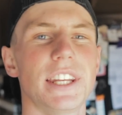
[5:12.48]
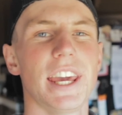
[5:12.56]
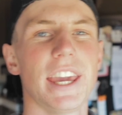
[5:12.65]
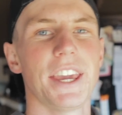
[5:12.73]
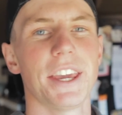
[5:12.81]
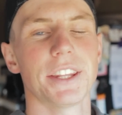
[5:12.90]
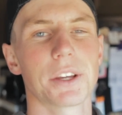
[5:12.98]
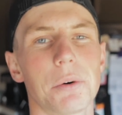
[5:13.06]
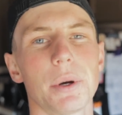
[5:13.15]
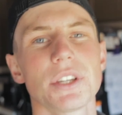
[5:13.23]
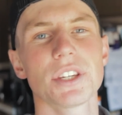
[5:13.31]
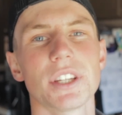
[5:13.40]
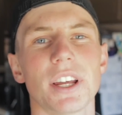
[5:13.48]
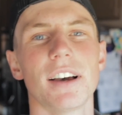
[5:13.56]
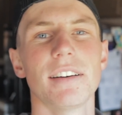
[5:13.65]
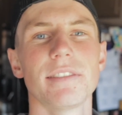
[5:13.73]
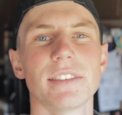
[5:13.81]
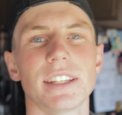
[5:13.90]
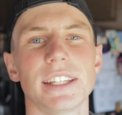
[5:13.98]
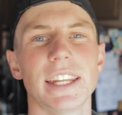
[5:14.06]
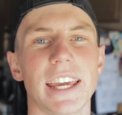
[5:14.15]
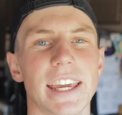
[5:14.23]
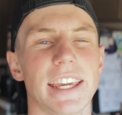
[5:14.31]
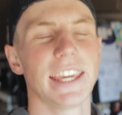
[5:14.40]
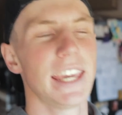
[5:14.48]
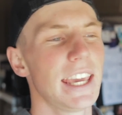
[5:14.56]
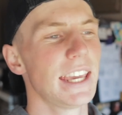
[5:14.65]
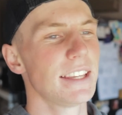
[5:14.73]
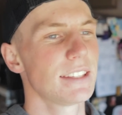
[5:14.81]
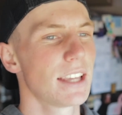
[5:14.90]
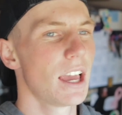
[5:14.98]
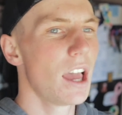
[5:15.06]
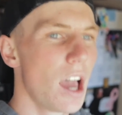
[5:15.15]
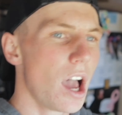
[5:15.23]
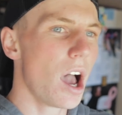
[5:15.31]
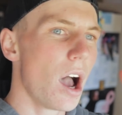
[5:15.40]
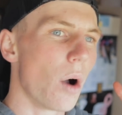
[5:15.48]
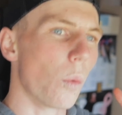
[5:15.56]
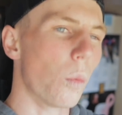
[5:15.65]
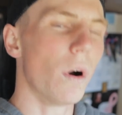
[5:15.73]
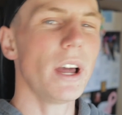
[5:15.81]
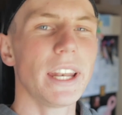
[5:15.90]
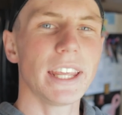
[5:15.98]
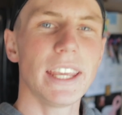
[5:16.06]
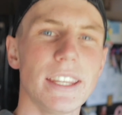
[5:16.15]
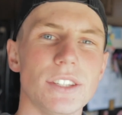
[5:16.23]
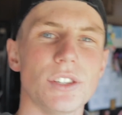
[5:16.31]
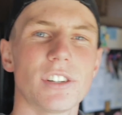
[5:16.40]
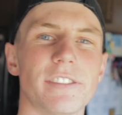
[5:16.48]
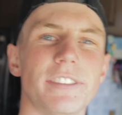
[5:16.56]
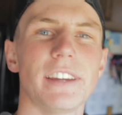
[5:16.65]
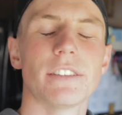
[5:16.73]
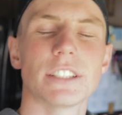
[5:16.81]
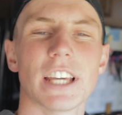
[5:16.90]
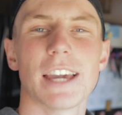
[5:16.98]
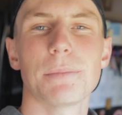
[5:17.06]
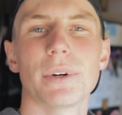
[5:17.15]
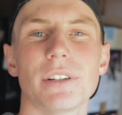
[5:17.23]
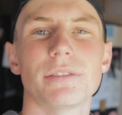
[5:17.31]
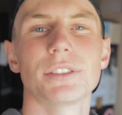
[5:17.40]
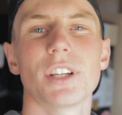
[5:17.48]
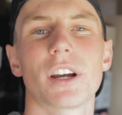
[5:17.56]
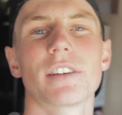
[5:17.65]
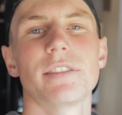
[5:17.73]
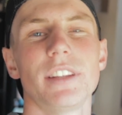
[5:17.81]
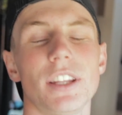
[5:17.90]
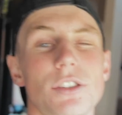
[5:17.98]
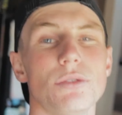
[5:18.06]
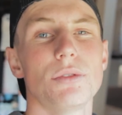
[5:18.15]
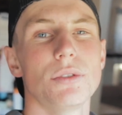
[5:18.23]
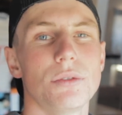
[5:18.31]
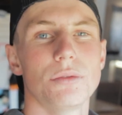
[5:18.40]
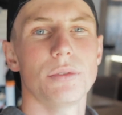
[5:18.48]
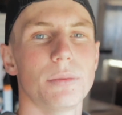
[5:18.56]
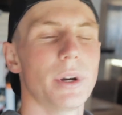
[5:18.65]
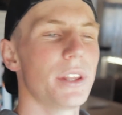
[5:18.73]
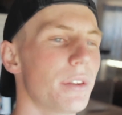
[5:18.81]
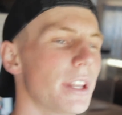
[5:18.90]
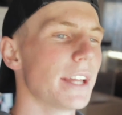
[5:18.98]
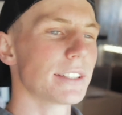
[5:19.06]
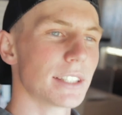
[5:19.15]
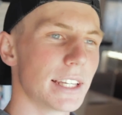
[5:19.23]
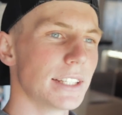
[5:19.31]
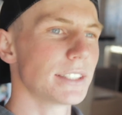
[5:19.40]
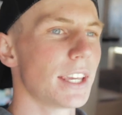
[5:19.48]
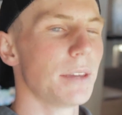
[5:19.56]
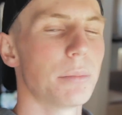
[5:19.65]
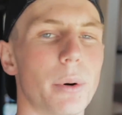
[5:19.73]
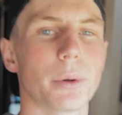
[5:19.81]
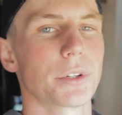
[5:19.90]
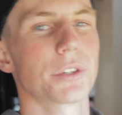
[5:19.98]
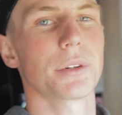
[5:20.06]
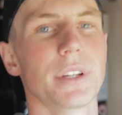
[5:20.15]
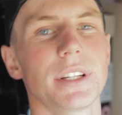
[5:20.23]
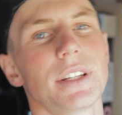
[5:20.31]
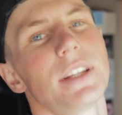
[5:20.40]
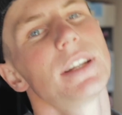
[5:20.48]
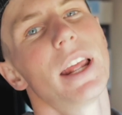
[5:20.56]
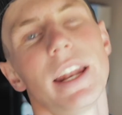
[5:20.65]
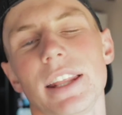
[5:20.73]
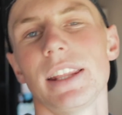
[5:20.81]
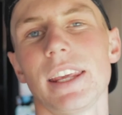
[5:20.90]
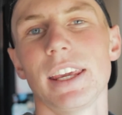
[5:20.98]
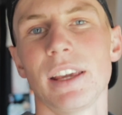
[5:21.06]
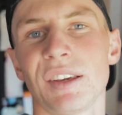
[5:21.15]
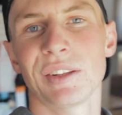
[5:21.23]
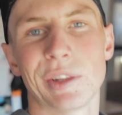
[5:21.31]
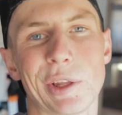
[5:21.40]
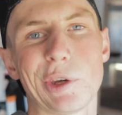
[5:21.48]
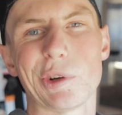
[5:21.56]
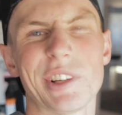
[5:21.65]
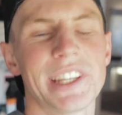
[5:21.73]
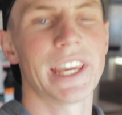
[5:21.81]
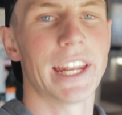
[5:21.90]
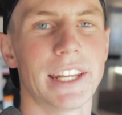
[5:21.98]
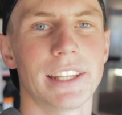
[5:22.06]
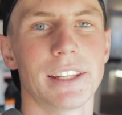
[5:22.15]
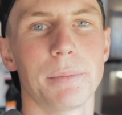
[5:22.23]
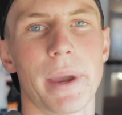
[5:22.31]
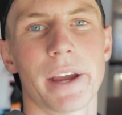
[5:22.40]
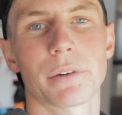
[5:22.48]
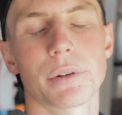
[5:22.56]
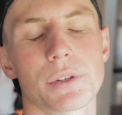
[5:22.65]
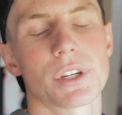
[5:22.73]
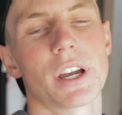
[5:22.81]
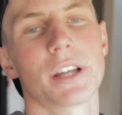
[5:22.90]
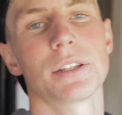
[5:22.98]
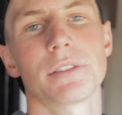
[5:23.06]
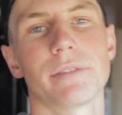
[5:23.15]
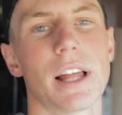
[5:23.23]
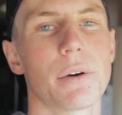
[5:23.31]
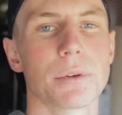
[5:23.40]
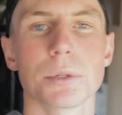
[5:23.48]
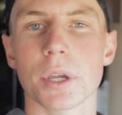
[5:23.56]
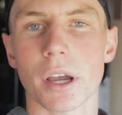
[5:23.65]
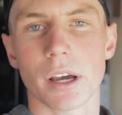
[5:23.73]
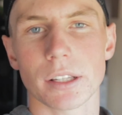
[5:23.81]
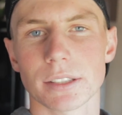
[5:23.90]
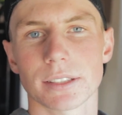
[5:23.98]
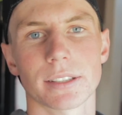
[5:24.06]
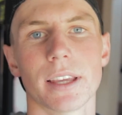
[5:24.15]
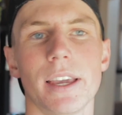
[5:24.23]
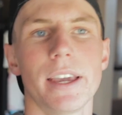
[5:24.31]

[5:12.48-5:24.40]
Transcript: day, and the question of the day is, what is your favorite type of photography that you do, whether that's landscape, portrait, anything, literally anything, macro shots, flower shots,